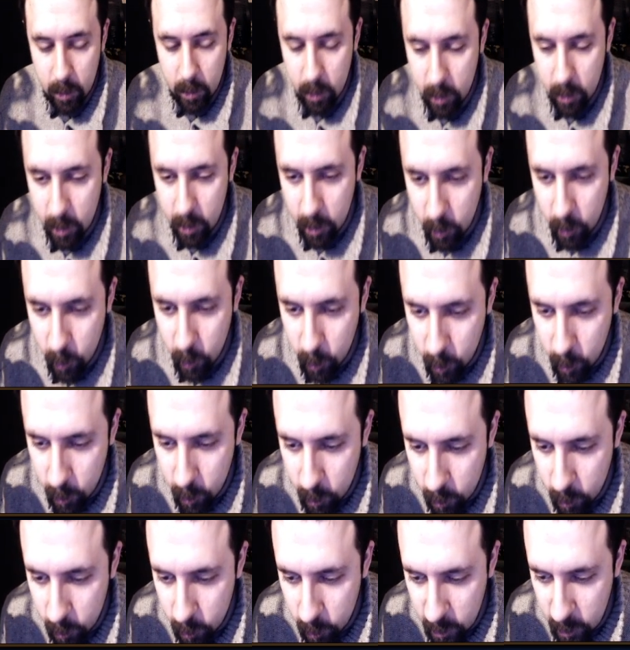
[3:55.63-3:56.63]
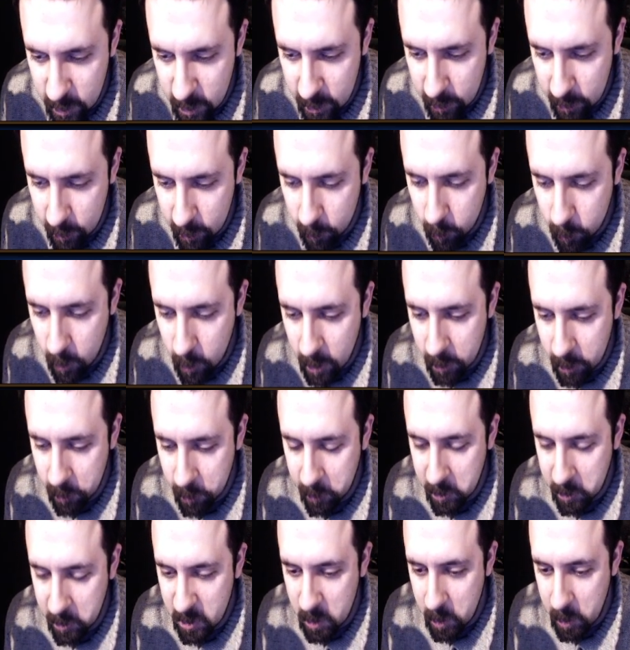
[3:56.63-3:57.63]
uh what is it,
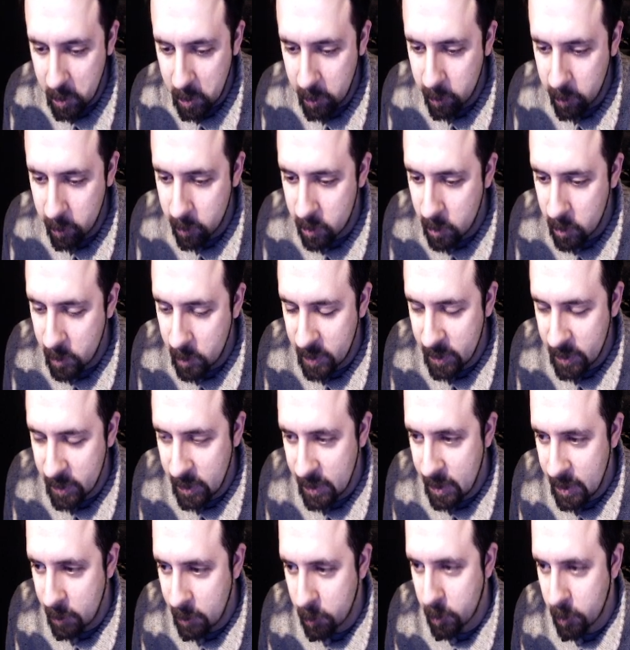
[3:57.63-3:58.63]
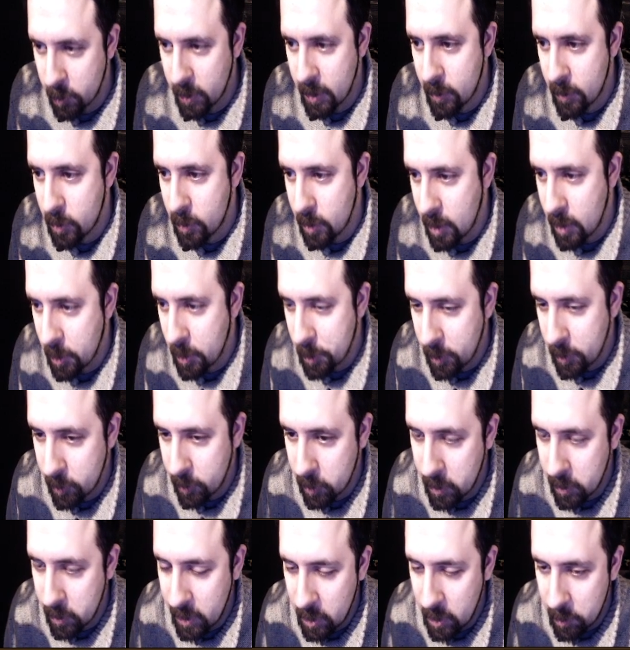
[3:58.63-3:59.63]
wandering spirit or something like that, where it gives her LB
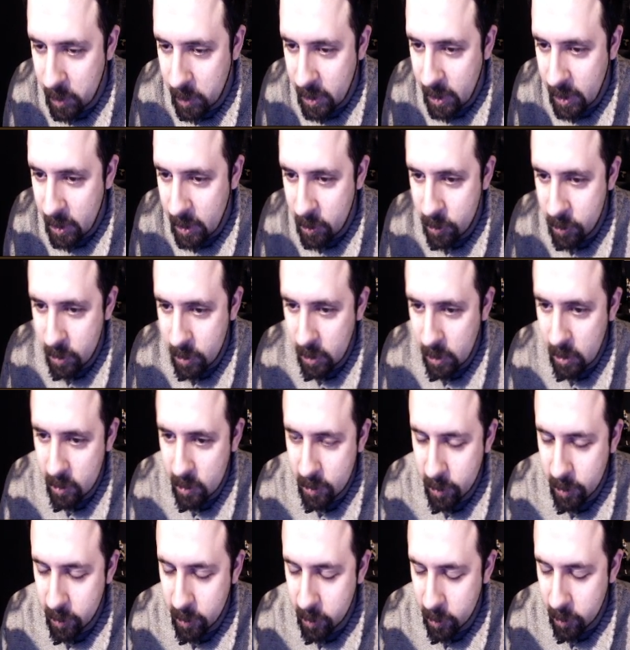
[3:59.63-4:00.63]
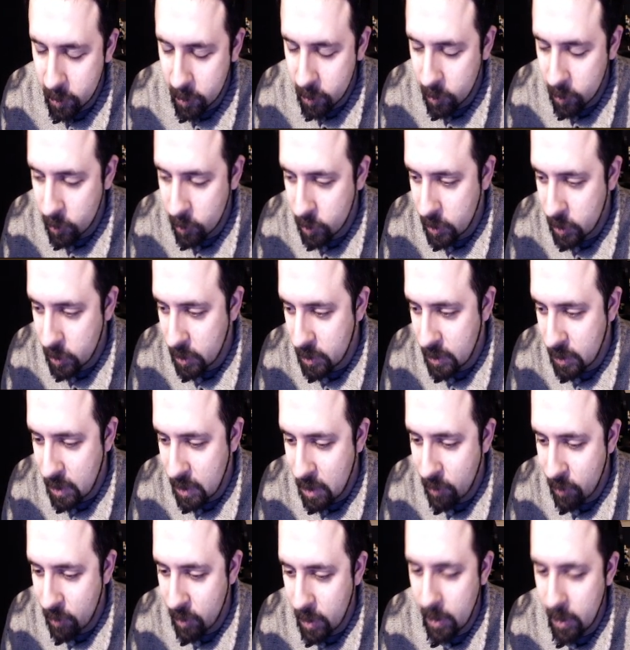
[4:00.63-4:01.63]
full LB gauge at the start of the turn. She doesn't
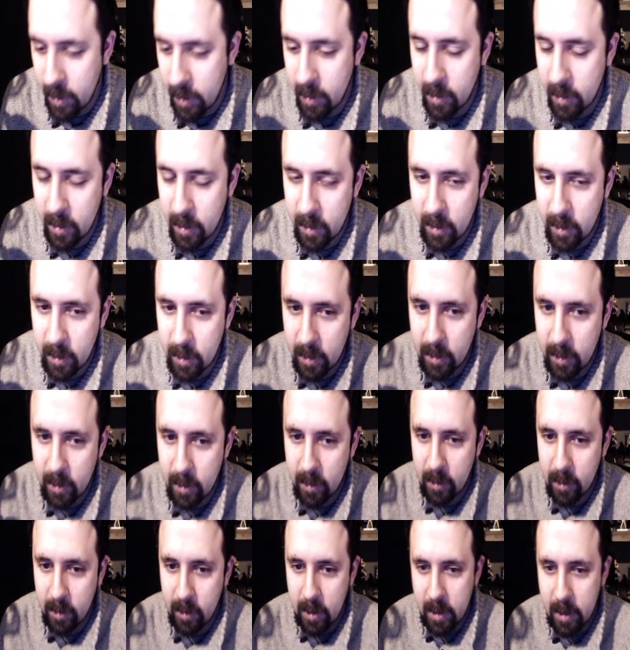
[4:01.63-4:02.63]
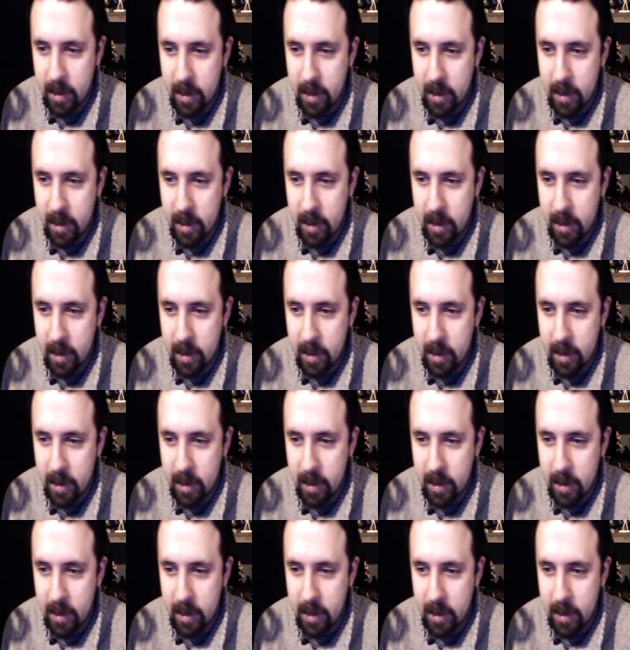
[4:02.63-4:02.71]
have that at